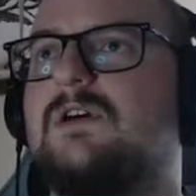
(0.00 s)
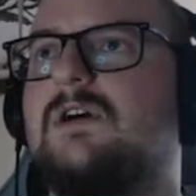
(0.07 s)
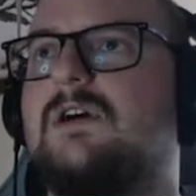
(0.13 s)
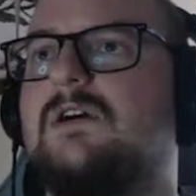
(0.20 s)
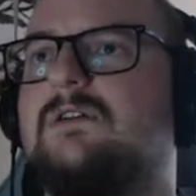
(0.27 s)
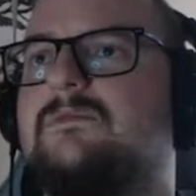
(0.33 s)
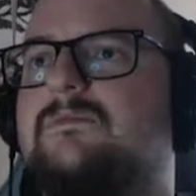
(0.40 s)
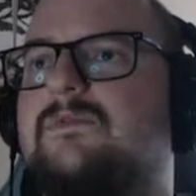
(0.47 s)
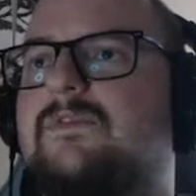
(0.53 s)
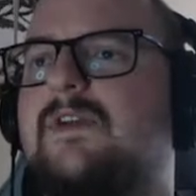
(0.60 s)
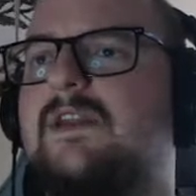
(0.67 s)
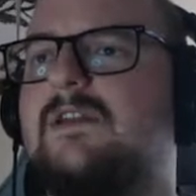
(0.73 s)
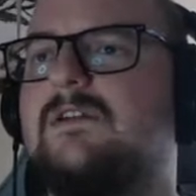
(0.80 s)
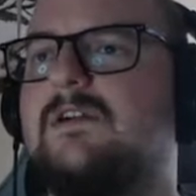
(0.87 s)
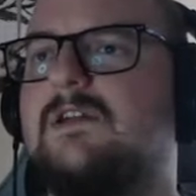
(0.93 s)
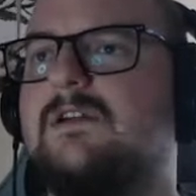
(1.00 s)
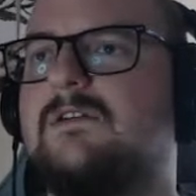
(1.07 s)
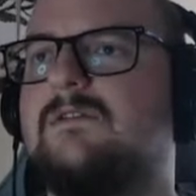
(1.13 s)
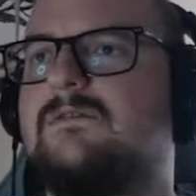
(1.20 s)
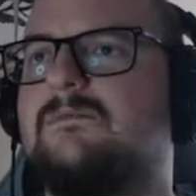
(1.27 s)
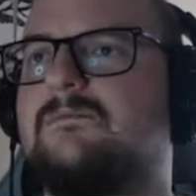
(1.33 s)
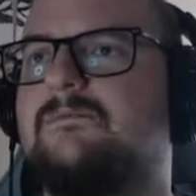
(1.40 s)
thing going
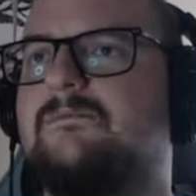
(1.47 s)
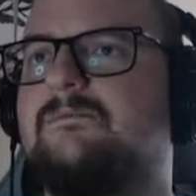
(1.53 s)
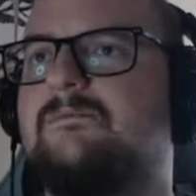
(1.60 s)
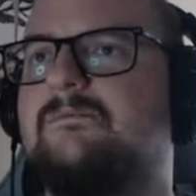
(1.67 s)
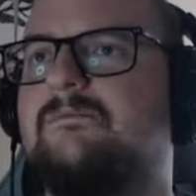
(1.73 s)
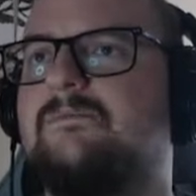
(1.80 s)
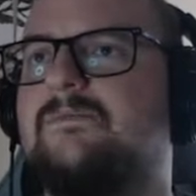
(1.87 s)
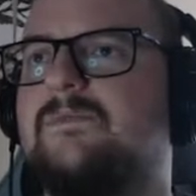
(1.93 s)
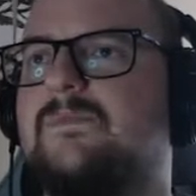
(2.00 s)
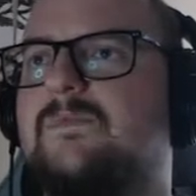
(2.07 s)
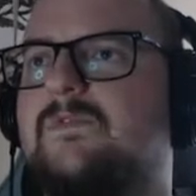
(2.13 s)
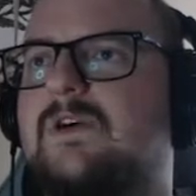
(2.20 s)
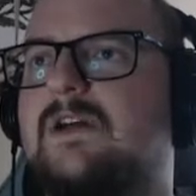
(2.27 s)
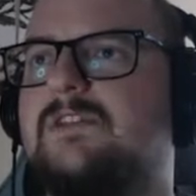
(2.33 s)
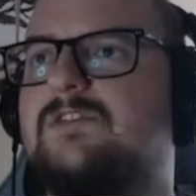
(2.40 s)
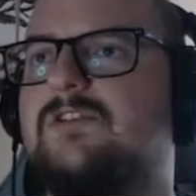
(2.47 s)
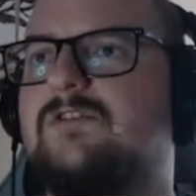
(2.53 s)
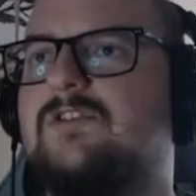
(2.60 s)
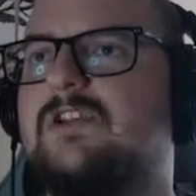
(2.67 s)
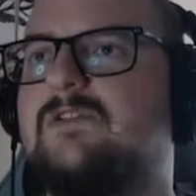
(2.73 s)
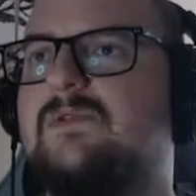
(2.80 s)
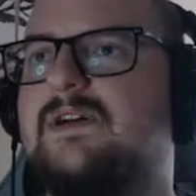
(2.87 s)
on, right?
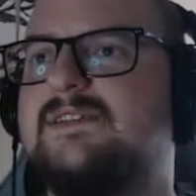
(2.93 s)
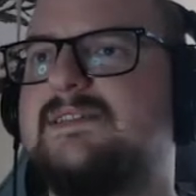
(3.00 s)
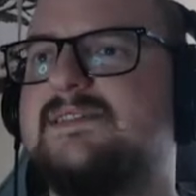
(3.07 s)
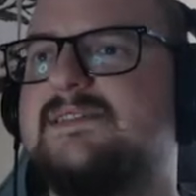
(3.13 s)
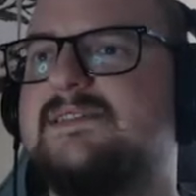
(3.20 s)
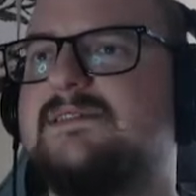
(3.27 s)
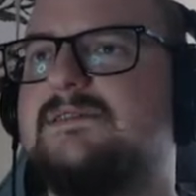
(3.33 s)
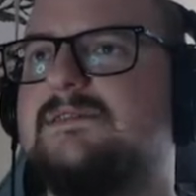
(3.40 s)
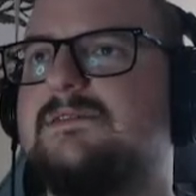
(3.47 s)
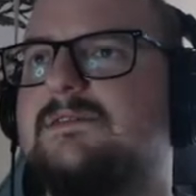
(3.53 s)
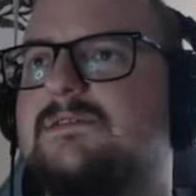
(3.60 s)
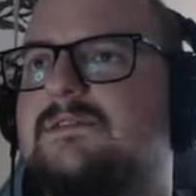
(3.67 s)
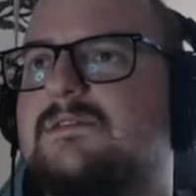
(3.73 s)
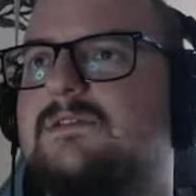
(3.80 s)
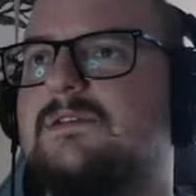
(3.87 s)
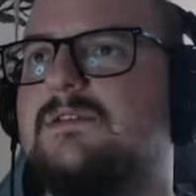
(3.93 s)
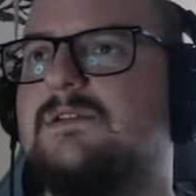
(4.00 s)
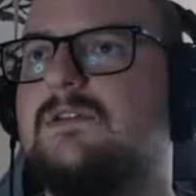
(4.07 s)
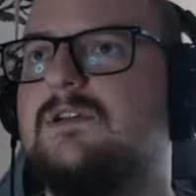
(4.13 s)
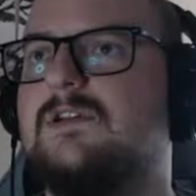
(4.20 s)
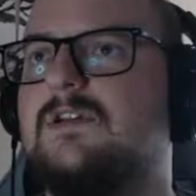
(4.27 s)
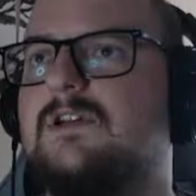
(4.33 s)
Your requests,
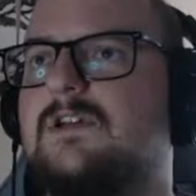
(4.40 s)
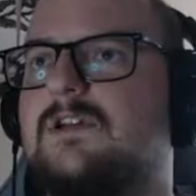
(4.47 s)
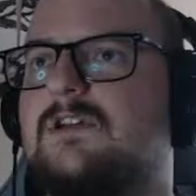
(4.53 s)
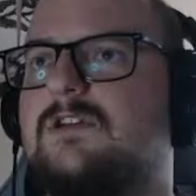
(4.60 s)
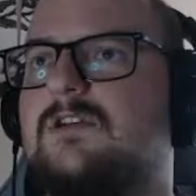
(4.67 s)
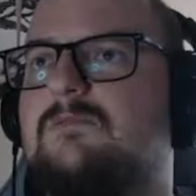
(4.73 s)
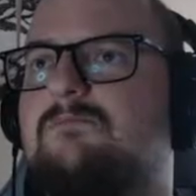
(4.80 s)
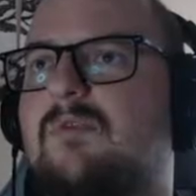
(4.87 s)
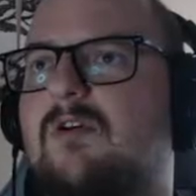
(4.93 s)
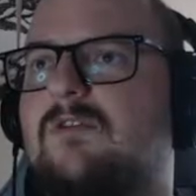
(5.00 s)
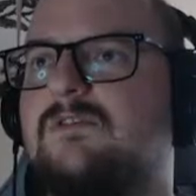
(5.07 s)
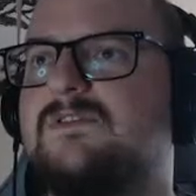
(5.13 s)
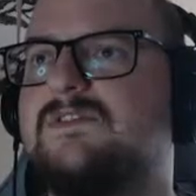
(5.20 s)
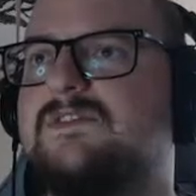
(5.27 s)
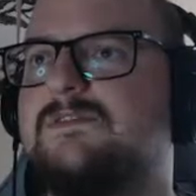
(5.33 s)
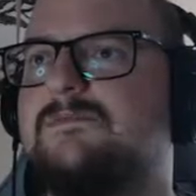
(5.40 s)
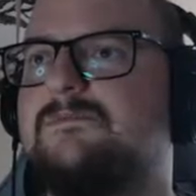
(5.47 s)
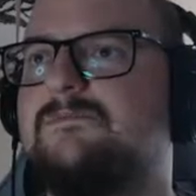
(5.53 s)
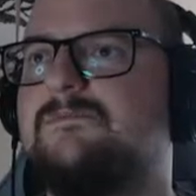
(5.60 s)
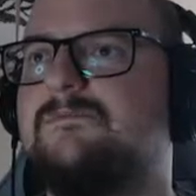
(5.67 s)
your polls.